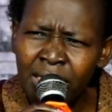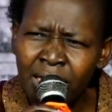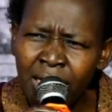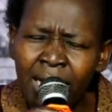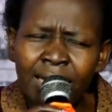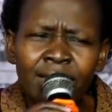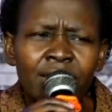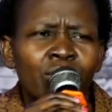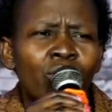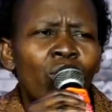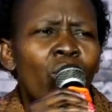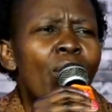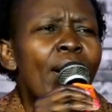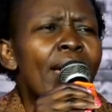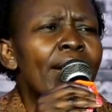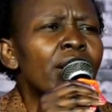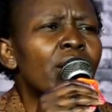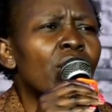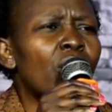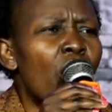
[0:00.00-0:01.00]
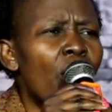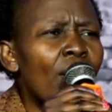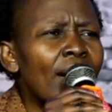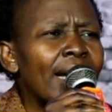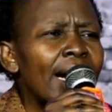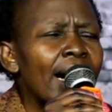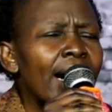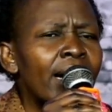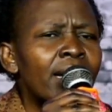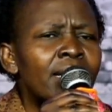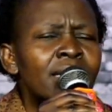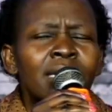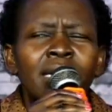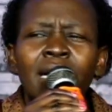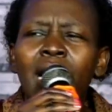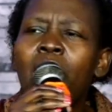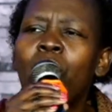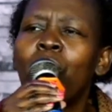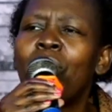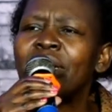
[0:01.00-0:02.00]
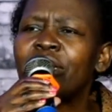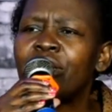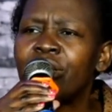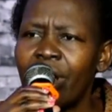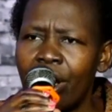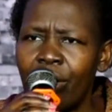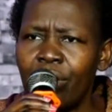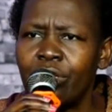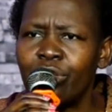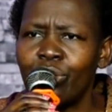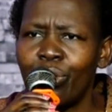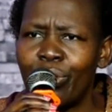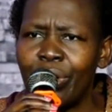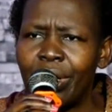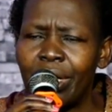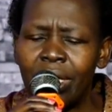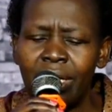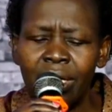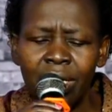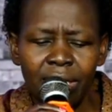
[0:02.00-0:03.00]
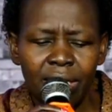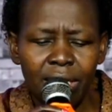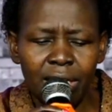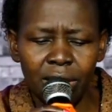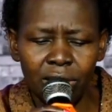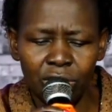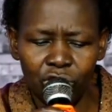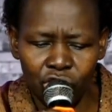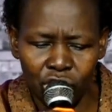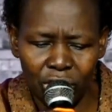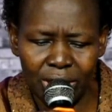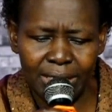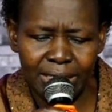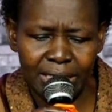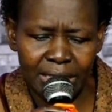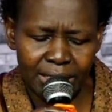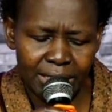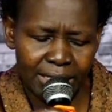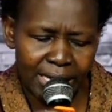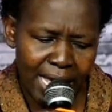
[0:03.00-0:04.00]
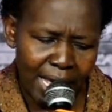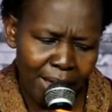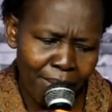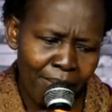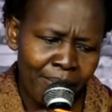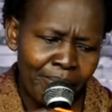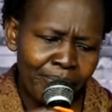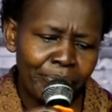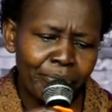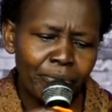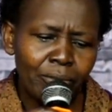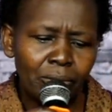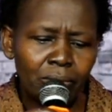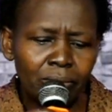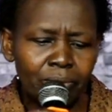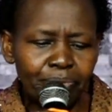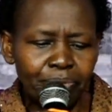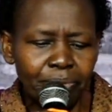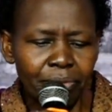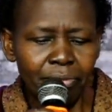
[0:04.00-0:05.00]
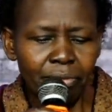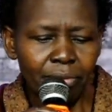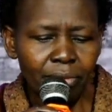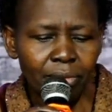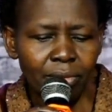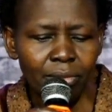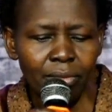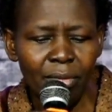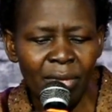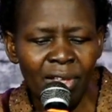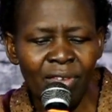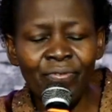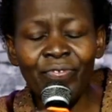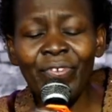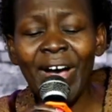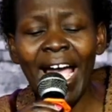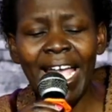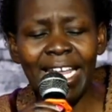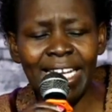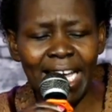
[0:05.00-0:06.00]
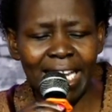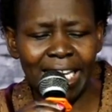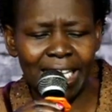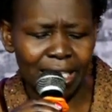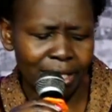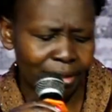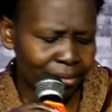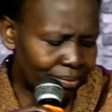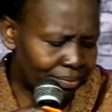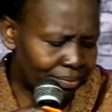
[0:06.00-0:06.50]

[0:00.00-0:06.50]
Let's go and conquer our territory in Jesus' name. Finally,